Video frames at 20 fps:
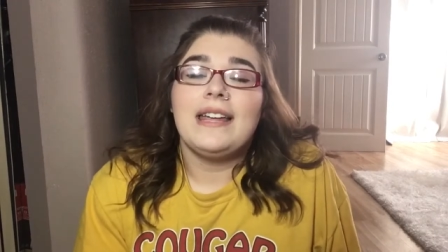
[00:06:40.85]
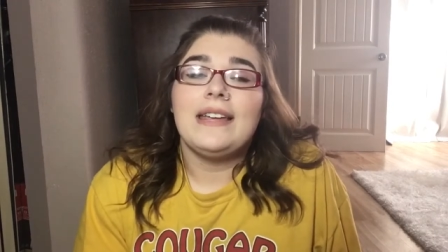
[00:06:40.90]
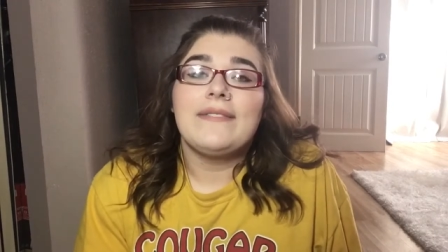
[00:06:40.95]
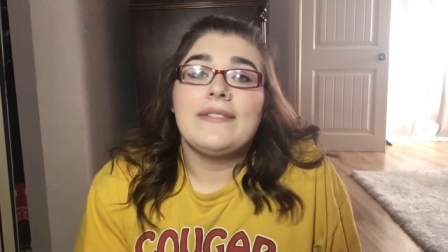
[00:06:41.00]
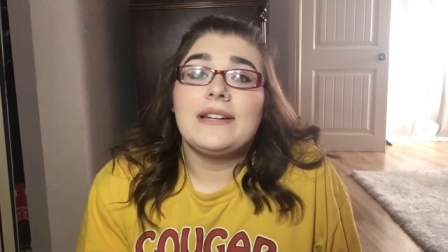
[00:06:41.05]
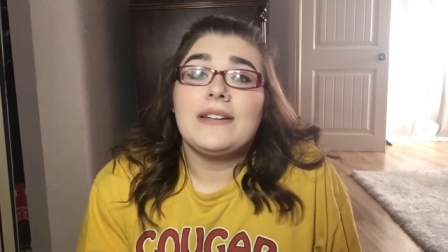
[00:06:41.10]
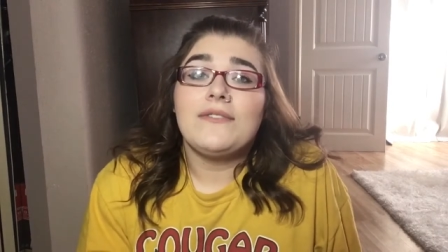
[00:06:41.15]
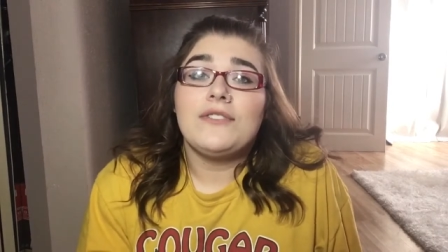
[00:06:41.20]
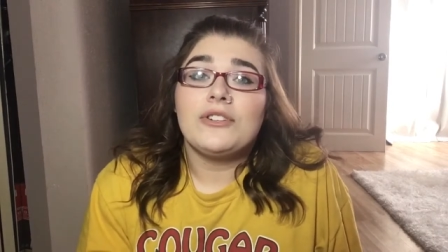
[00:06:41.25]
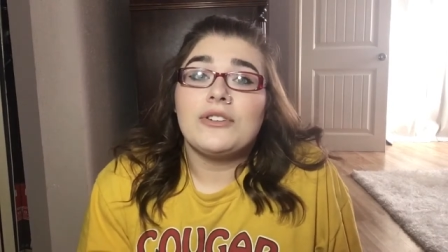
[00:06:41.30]

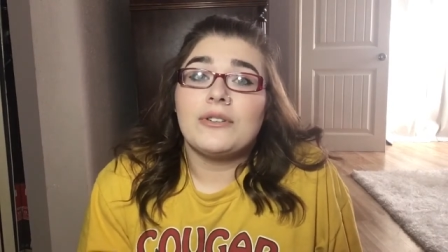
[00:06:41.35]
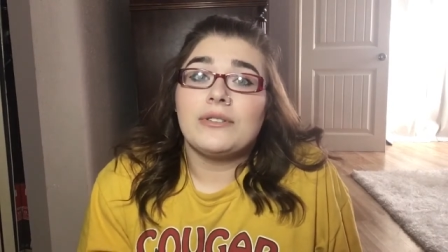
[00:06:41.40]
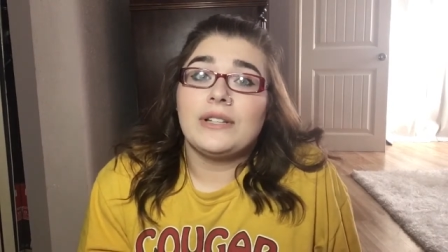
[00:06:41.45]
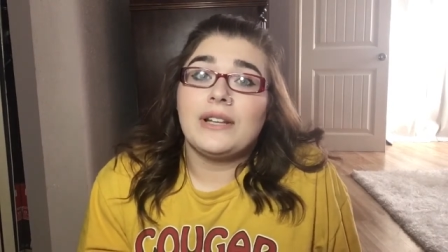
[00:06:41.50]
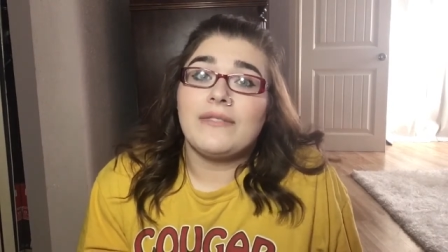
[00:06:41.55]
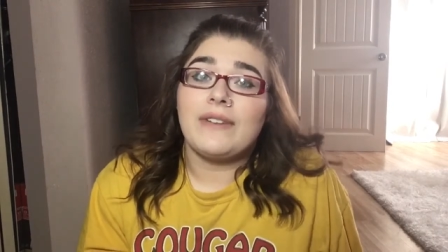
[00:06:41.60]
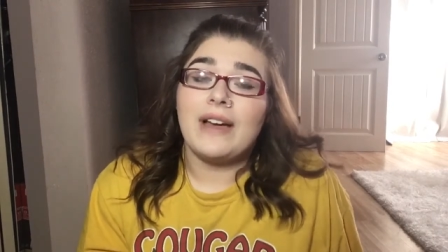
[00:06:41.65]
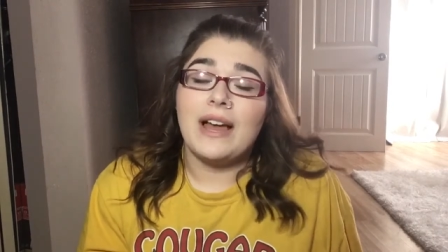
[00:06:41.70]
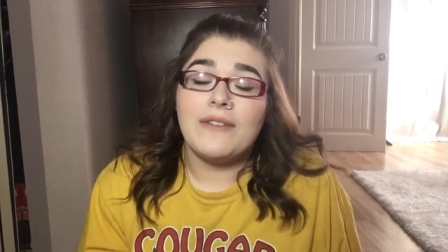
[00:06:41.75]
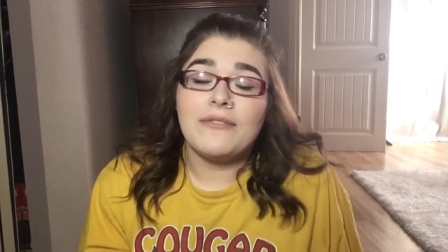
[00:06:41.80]
Even if you don't
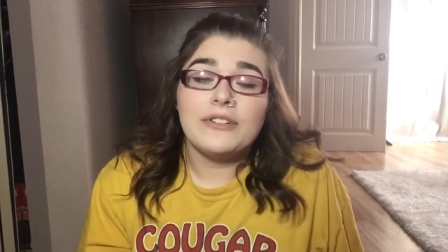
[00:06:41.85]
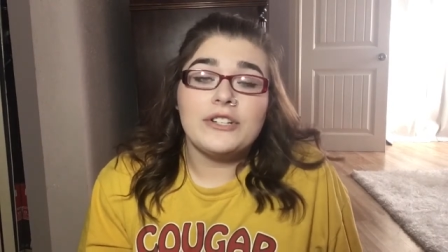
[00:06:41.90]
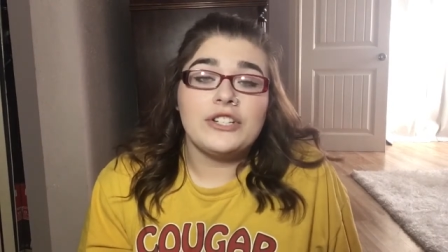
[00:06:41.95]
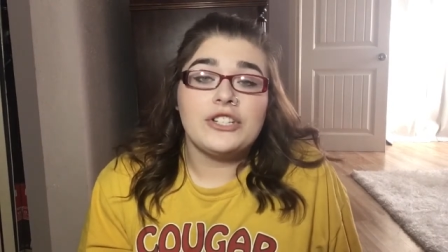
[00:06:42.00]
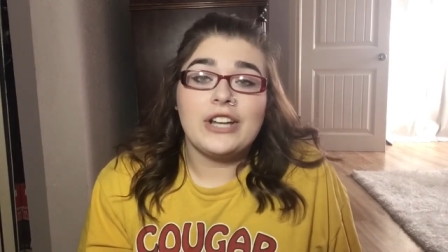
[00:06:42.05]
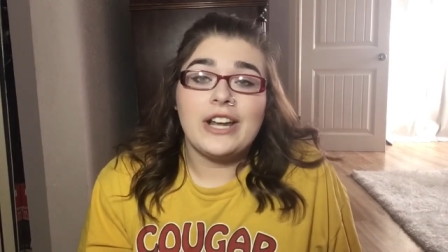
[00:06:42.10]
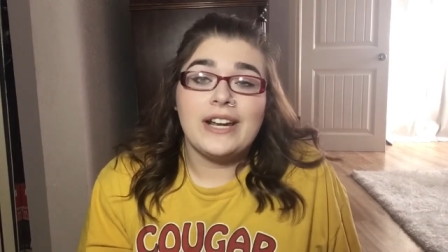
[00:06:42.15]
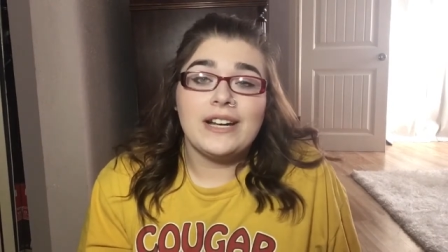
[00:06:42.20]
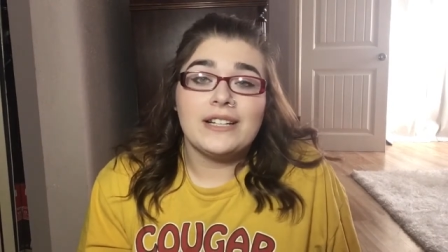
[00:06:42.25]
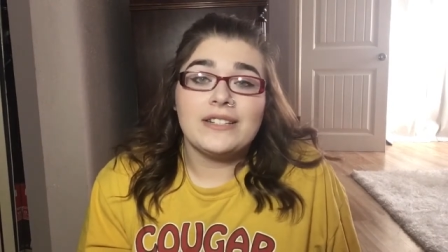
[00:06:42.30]
love every
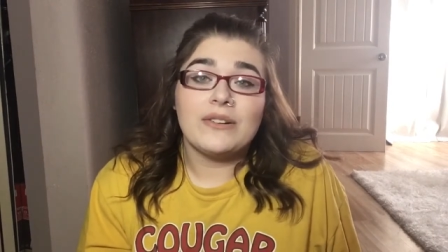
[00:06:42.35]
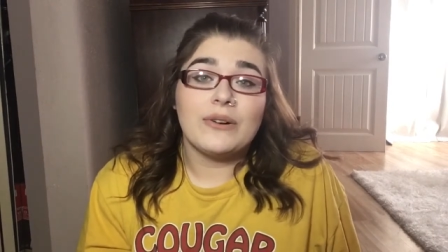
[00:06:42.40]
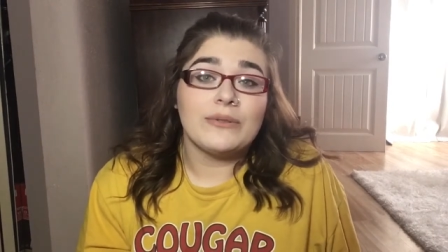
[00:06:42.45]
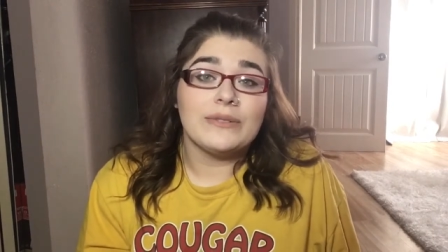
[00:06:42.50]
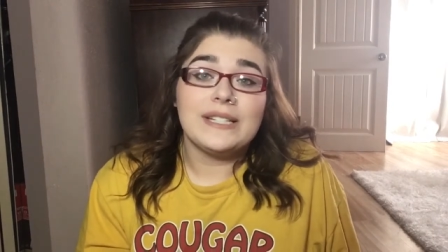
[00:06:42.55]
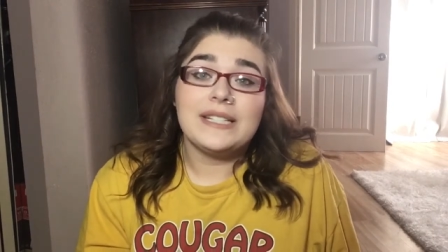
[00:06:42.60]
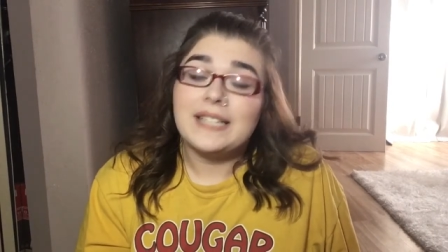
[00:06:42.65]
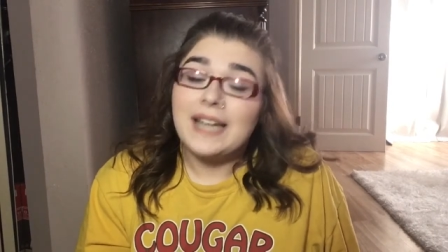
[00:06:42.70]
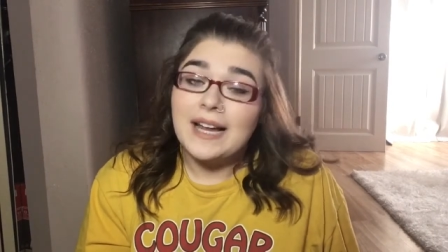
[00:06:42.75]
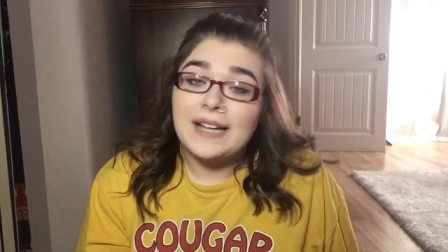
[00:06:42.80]
shade, it's
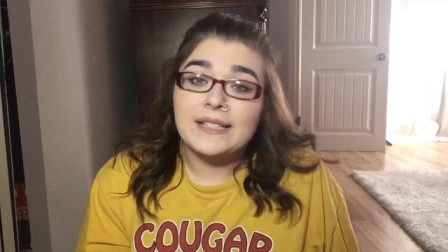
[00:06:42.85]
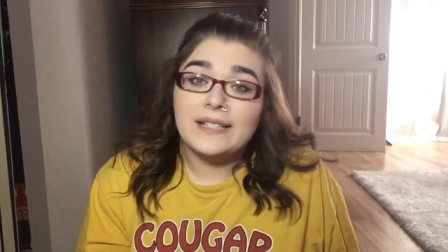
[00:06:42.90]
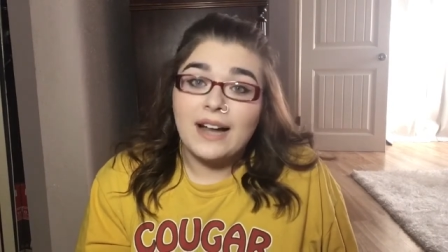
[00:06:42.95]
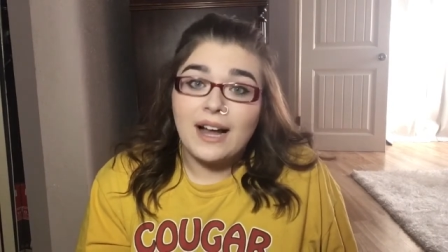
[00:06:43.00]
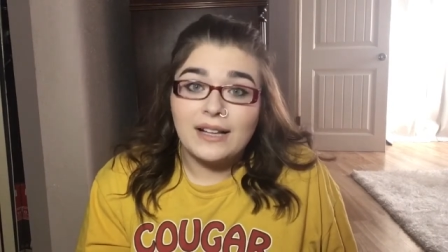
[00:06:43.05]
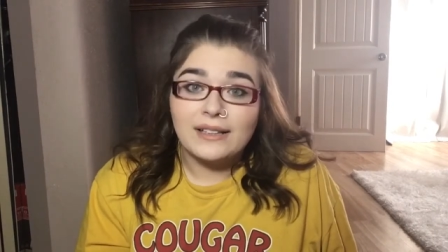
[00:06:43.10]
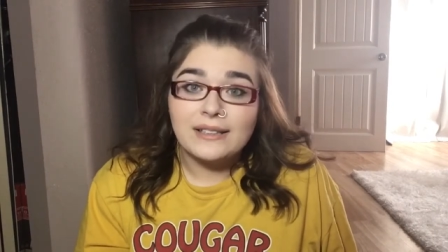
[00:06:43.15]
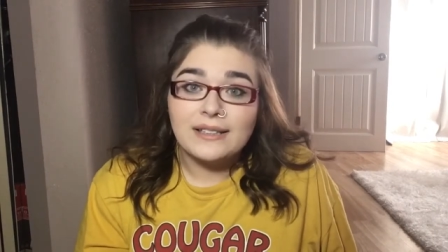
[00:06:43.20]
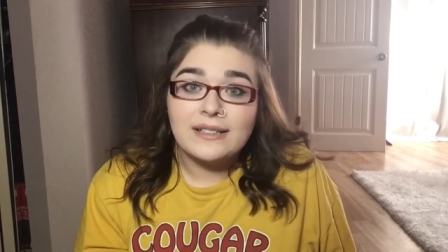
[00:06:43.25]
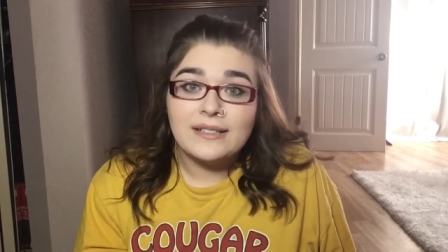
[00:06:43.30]
only
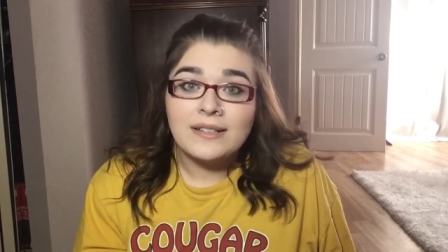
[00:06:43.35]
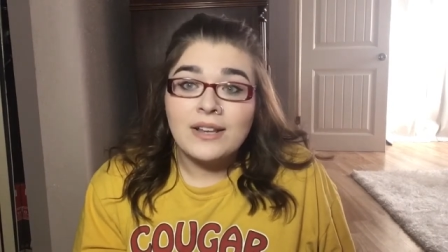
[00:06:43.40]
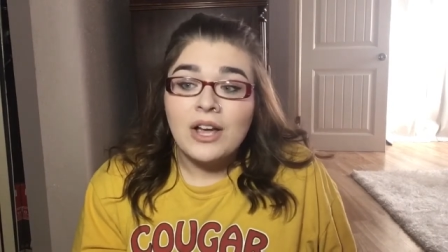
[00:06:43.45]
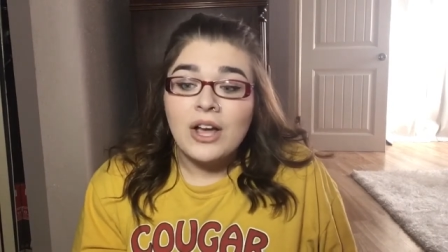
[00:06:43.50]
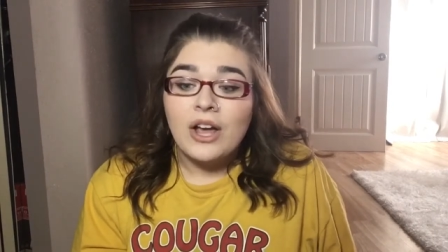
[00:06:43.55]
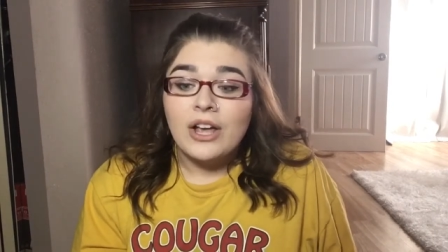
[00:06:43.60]
$10,